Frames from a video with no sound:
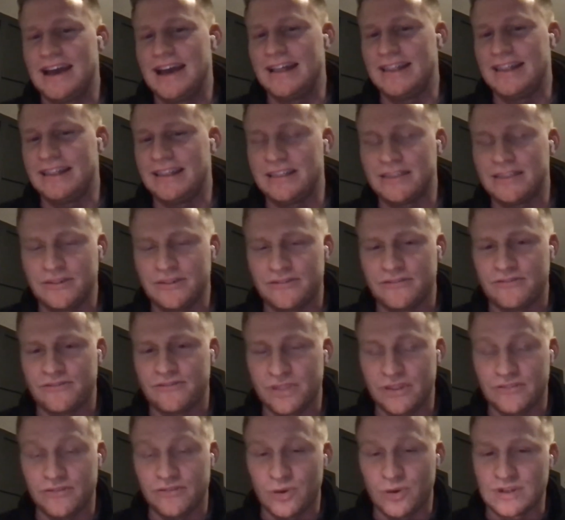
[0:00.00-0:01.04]
and then the
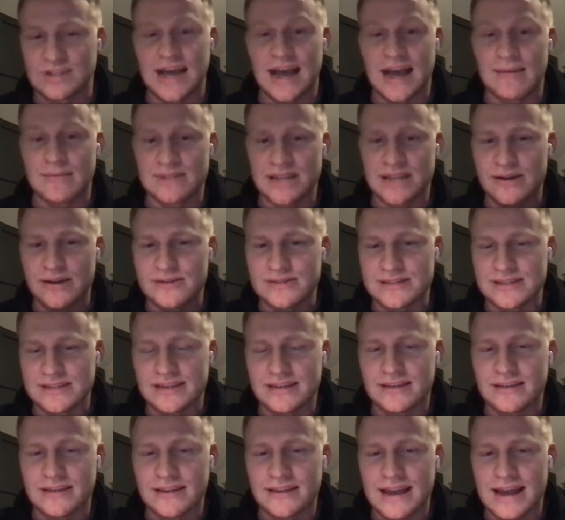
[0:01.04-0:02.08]
the four times I was
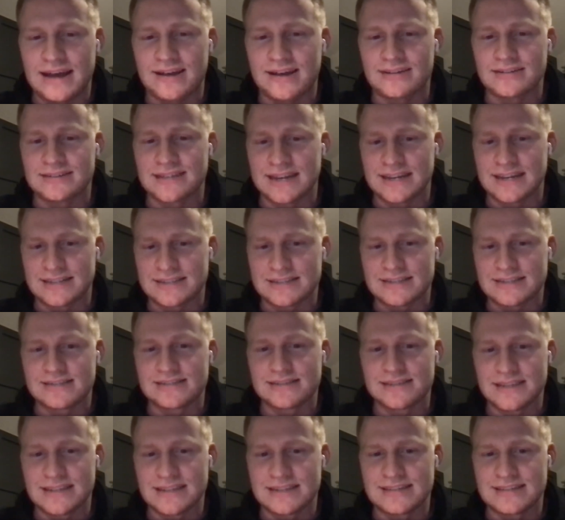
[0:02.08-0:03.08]
in Allen, Texas.